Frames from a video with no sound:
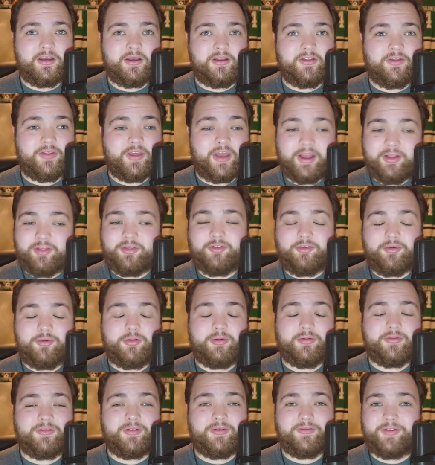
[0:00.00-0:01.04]
the answer
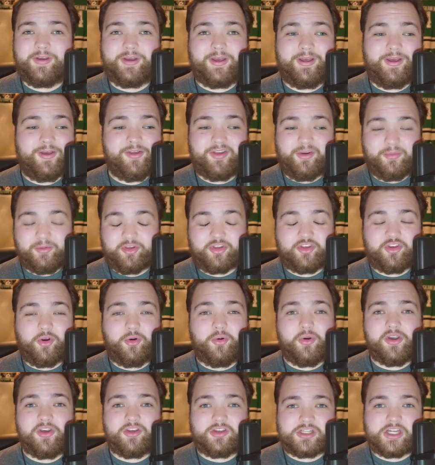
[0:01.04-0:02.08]
is almost
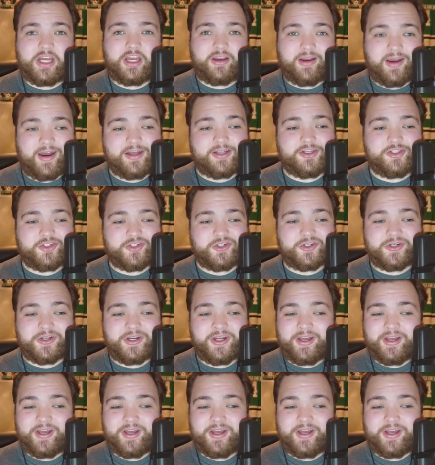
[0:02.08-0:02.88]
always Jake Oettinger.